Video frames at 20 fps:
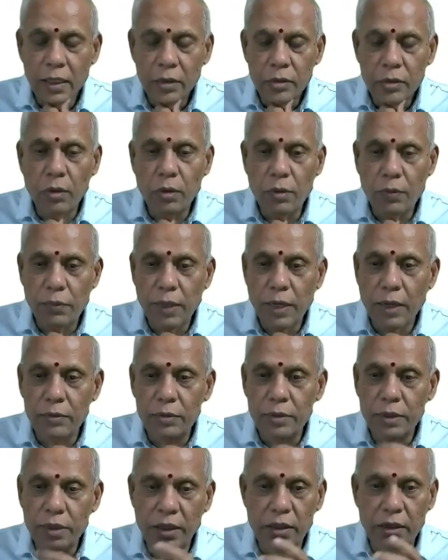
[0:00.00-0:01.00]
So, we
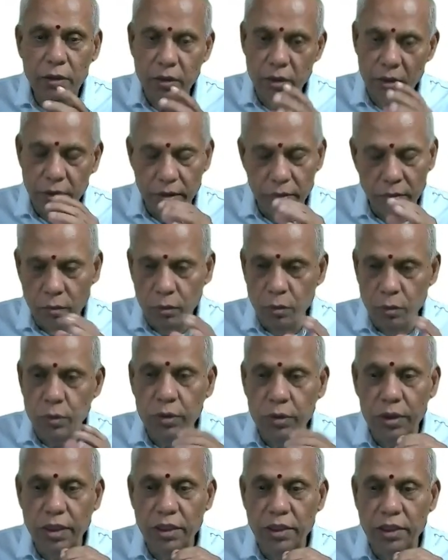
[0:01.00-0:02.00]
have seen
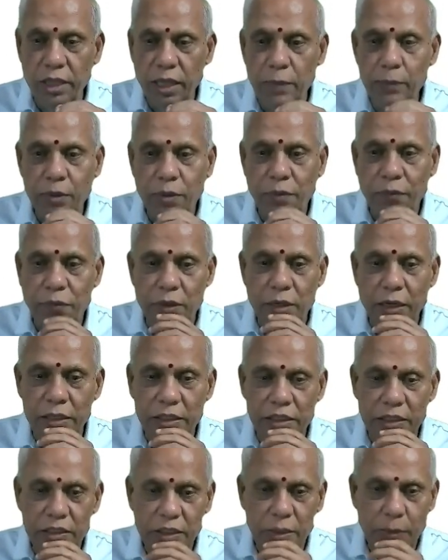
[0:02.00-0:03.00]
those three types of
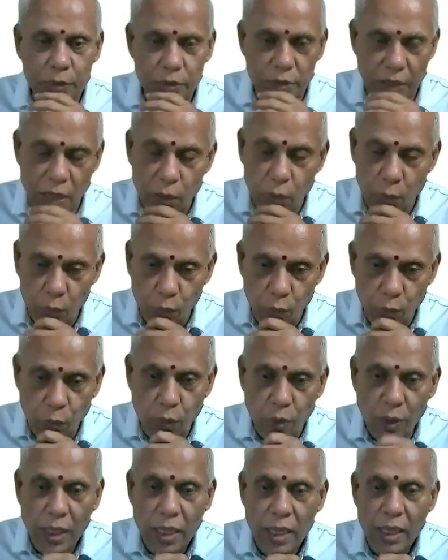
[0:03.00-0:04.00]
relationships.
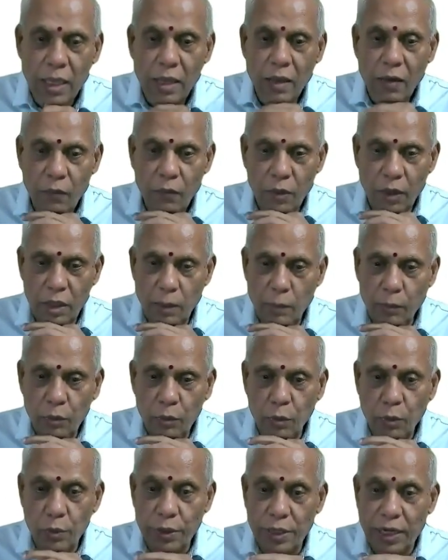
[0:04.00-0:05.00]
Now, we come
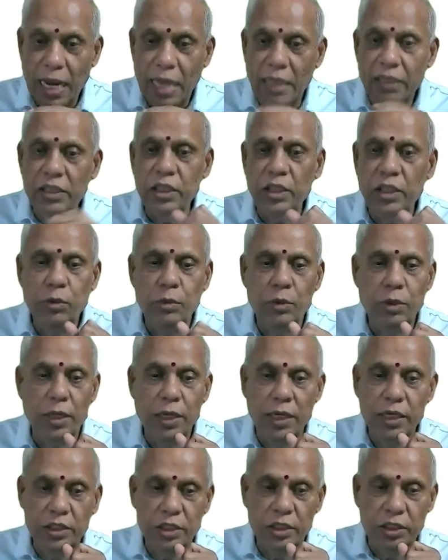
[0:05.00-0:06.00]
to transitive
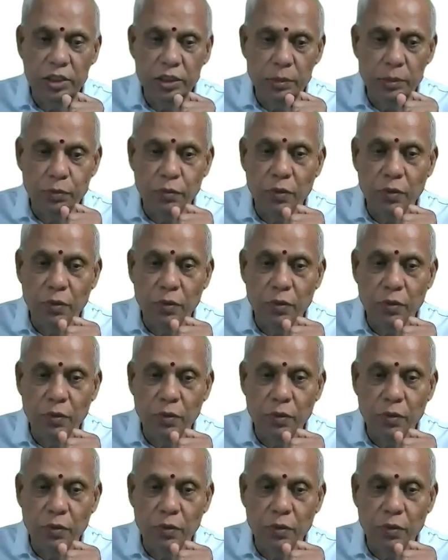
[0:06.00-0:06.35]
relationship.